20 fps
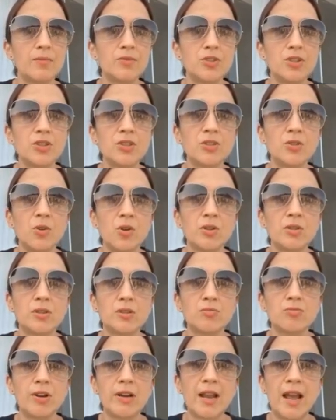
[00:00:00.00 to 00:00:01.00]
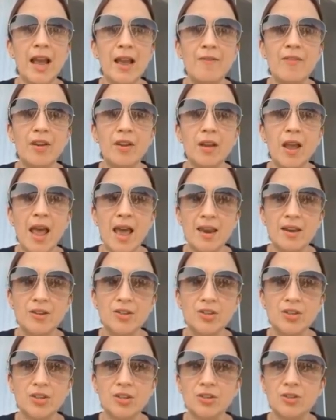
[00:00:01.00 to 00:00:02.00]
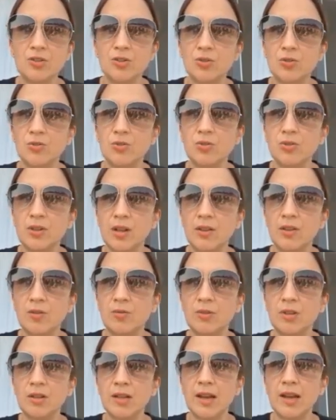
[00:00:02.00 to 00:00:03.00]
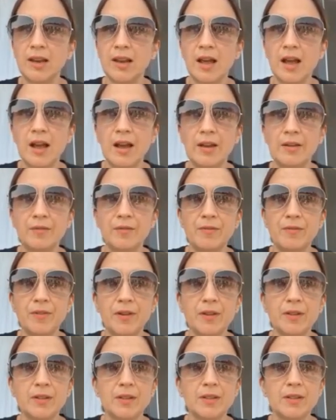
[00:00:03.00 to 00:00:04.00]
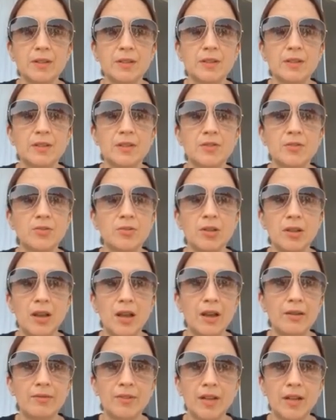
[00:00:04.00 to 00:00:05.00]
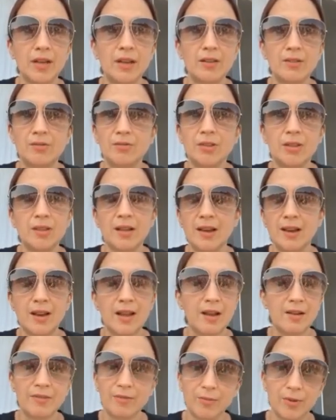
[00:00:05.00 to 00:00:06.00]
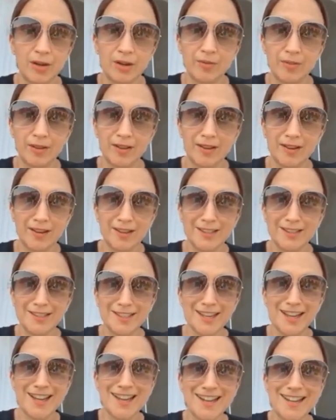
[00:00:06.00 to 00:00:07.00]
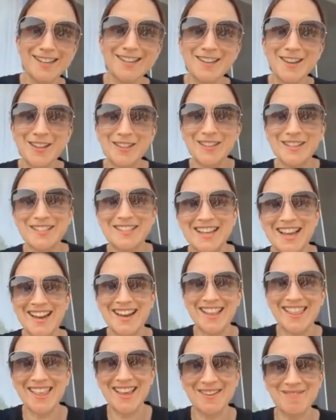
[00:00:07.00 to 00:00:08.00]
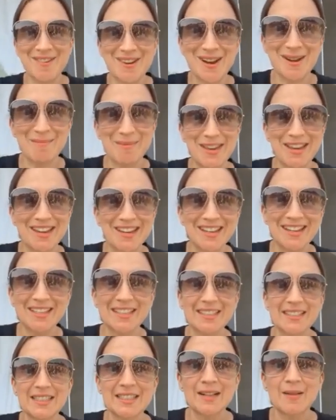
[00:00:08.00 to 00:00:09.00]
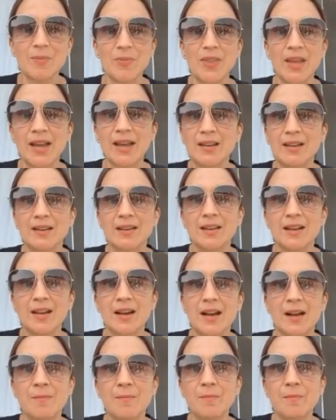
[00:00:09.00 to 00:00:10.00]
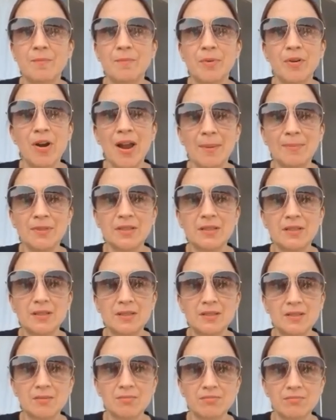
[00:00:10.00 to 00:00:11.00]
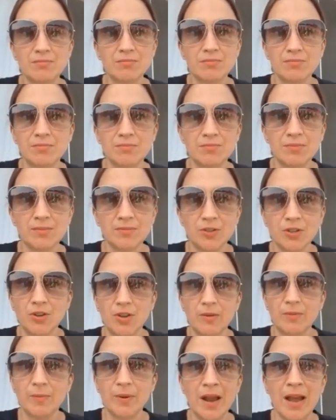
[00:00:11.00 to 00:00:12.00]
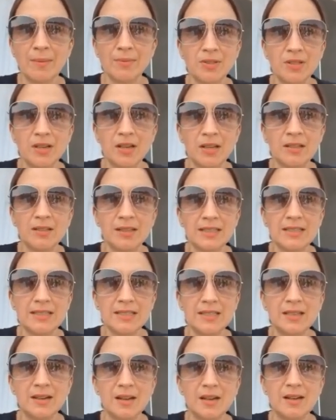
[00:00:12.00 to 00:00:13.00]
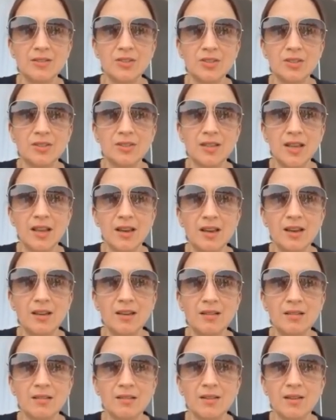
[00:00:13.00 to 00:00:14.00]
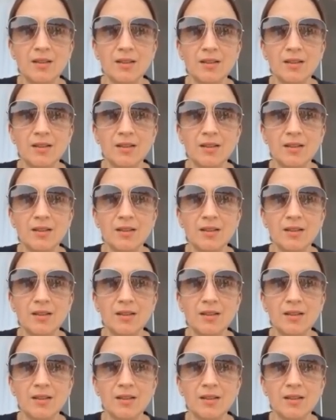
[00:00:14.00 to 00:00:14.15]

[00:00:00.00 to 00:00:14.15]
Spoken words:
just not really having energy to get through the day life, through the life day, through the day life, whatever it is, you understand, I think, what I mean, then perhaps it's, perhaps they can consider just getting,